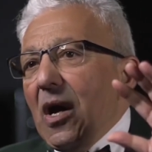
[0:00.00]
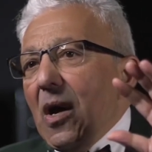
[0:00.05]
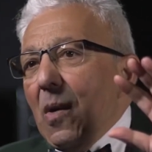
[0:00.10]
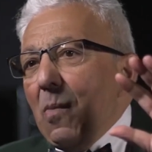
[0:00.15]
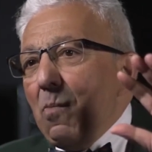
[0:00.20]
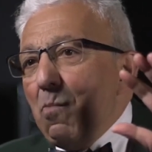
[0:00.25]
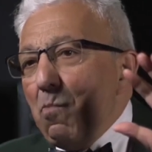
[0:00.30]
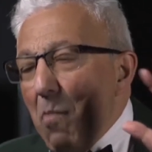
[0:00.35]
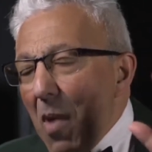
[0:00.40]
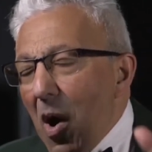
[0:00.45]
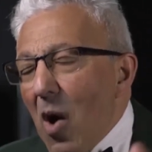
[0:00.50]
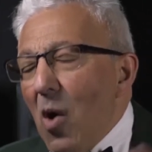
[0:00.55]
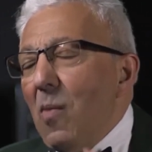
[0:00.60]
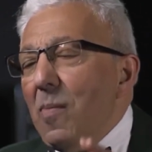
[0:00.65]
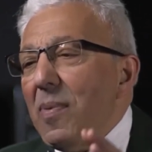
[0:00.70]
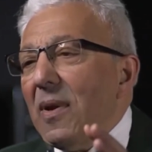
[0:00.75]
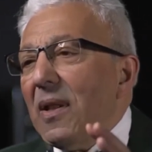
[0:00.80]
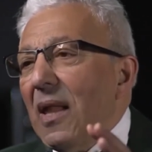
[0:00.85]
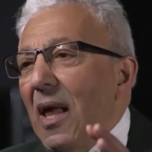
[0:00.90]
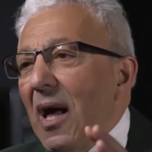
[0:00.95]

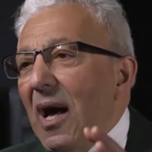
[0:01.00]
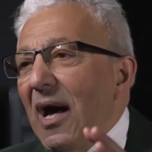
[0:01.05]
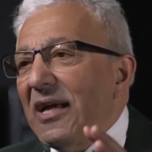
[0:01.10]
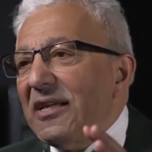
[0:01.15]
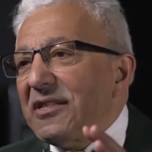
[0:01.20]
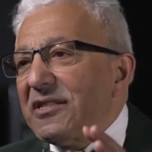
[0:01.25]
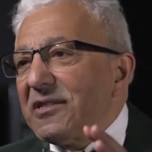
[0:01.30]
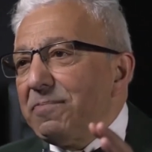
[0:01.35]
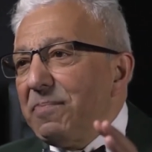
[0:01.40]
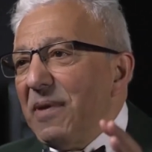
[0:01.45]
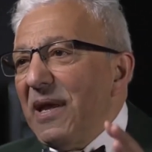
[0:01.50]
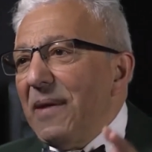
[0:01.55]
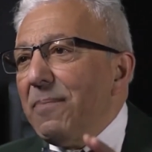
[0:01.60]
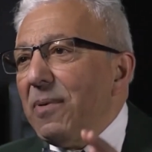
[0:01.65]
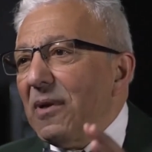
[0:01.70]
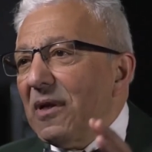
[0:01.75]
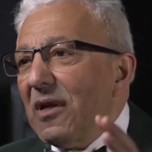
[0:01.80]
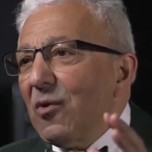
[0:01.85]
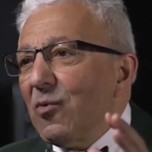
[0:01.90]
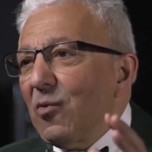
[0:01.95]
mobilize
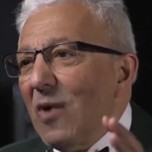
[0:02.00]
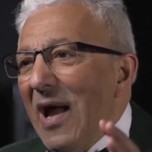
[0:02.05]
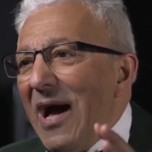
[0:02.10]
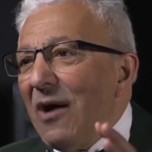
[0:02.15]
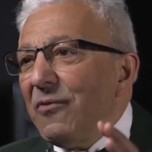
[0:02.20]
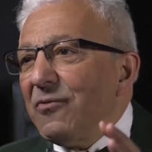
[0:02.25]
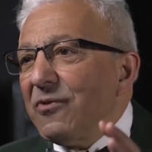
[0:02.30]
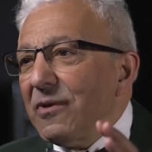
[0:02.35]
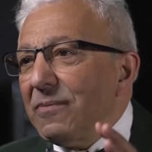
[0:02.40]
people around